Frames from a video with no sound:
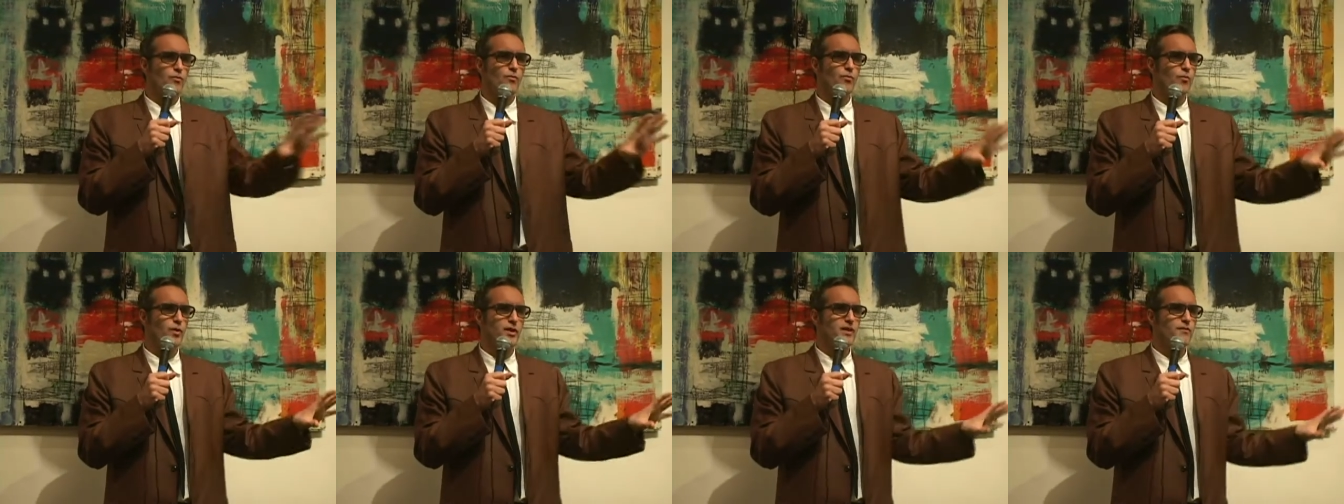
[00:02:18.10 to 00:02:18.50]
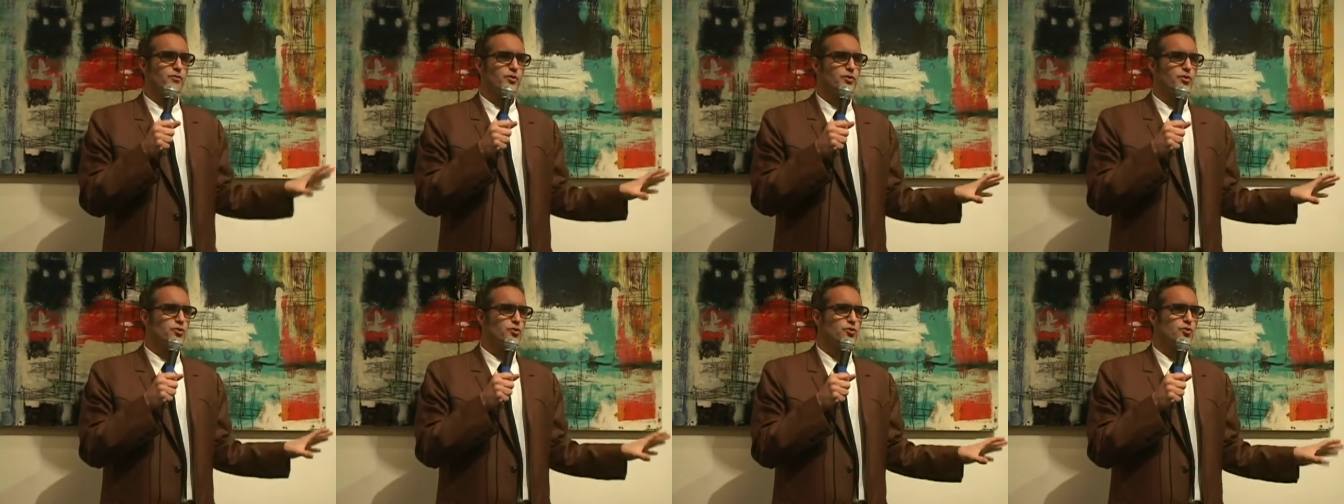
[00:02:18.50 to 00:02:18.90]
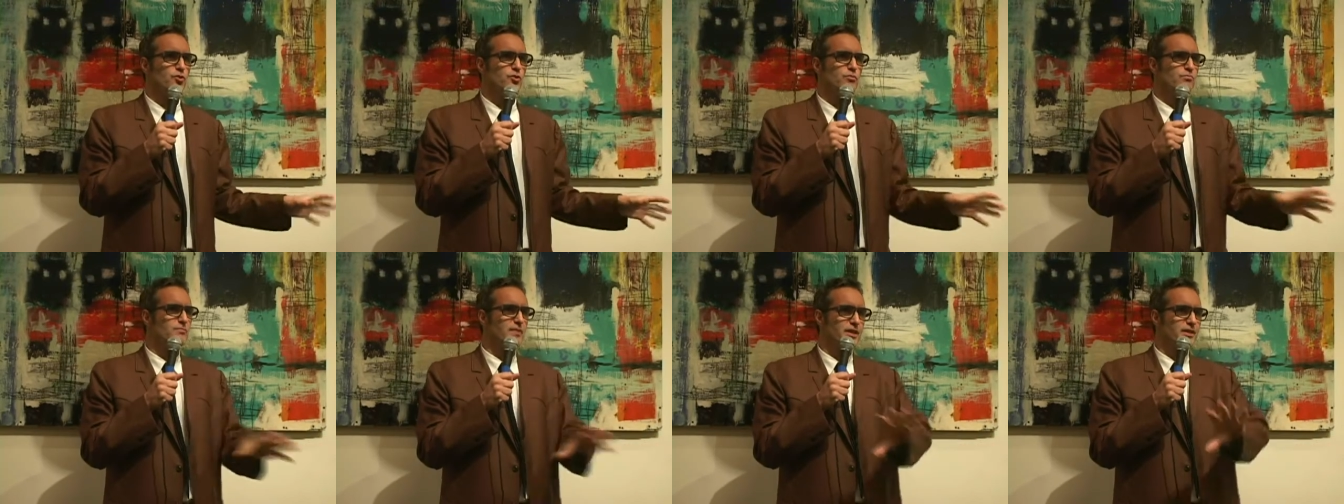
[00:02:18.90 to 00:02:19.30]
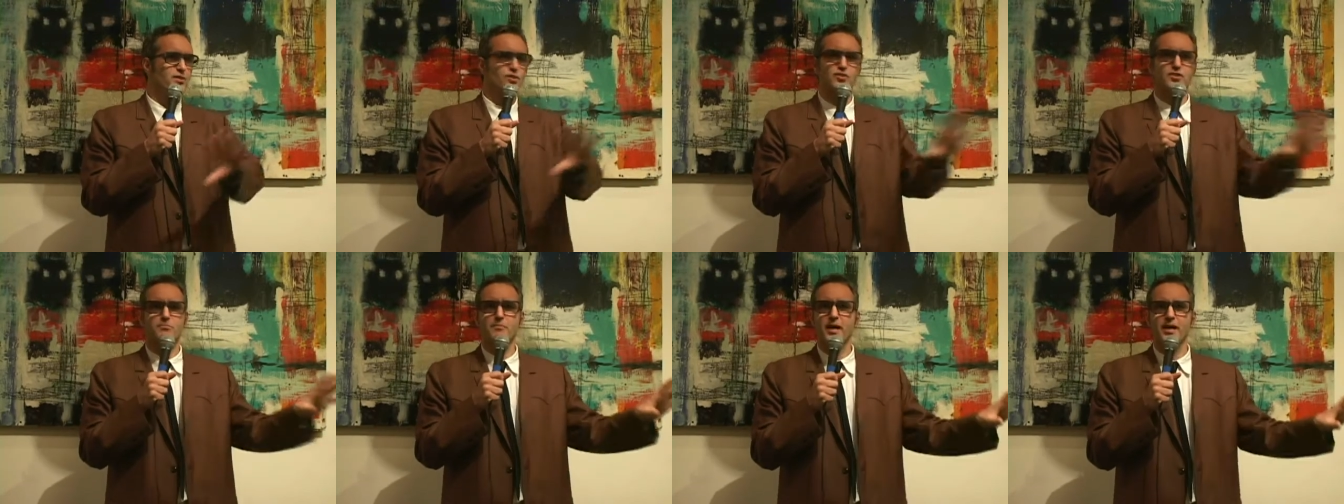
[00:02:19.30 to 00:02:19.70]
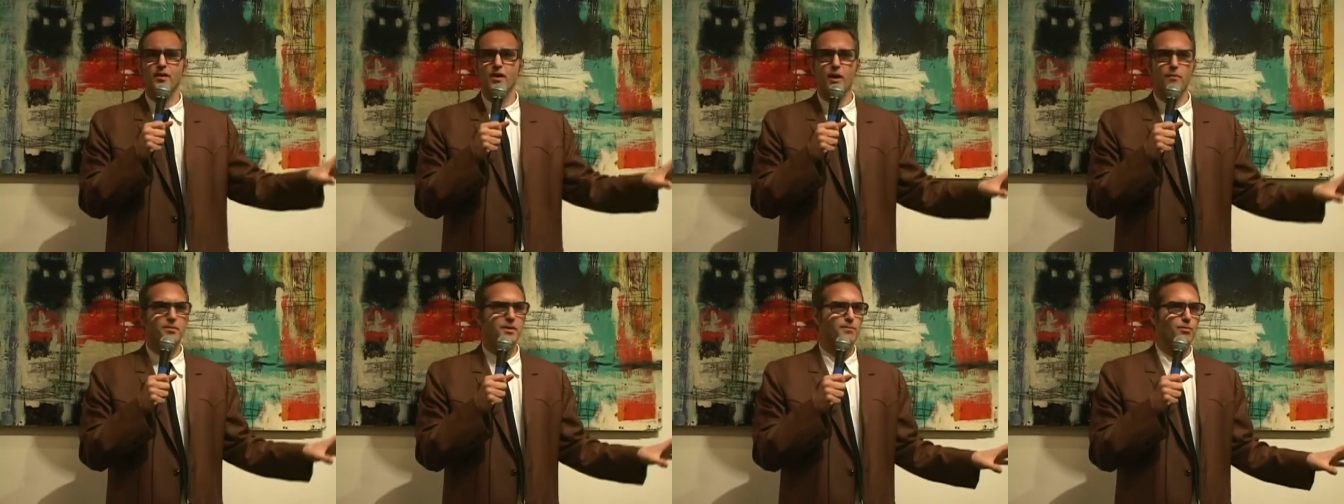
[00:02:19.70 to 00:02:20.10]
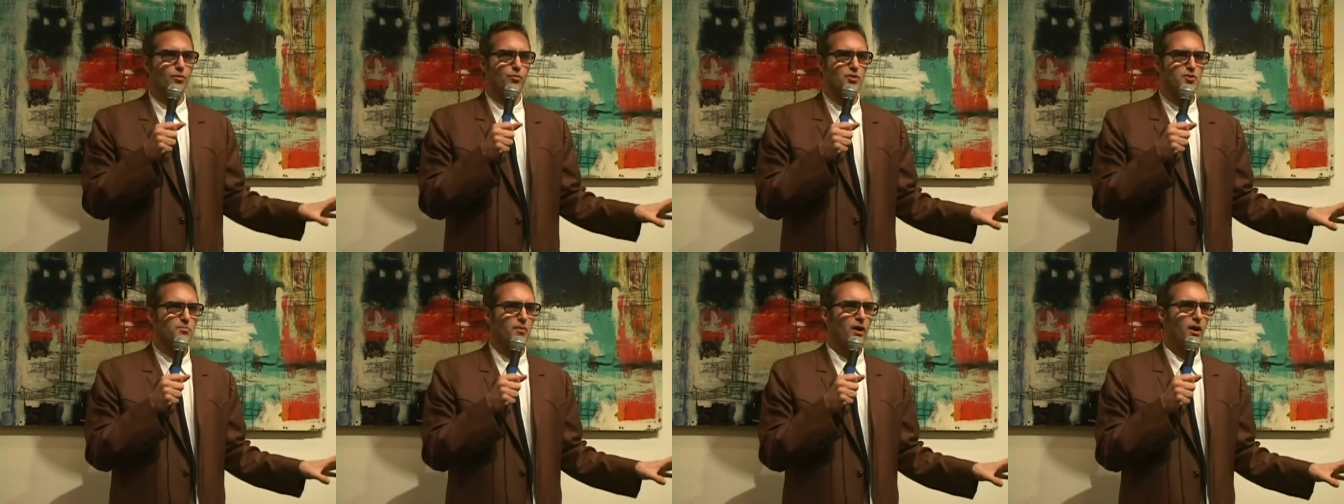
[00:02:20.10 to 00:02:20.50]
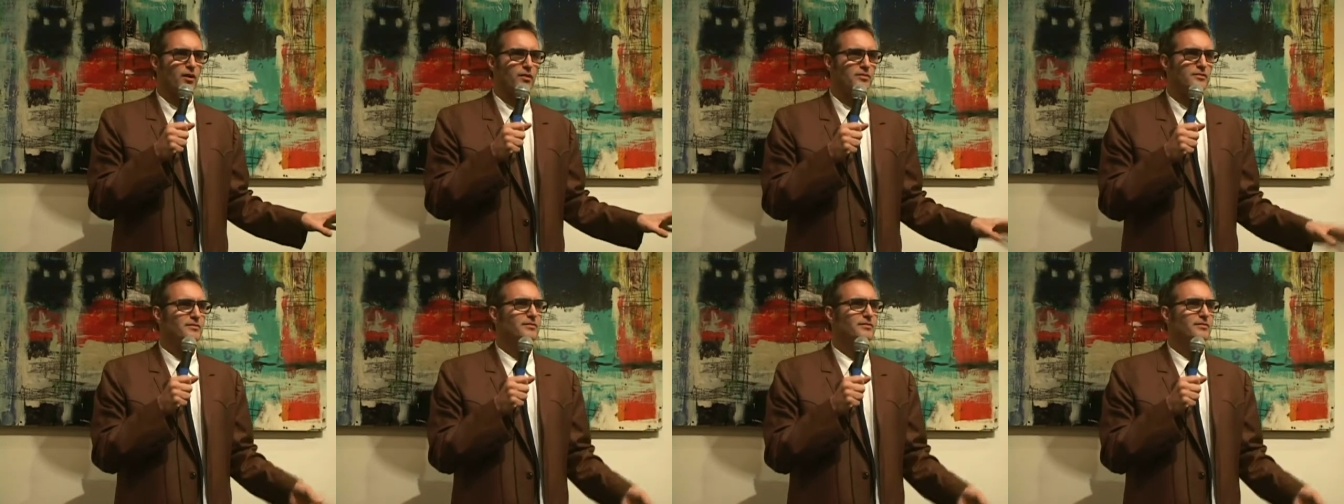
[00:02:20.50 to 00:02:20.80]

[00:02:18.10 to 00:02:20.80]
whatever you do, it doesn't matter how people respond.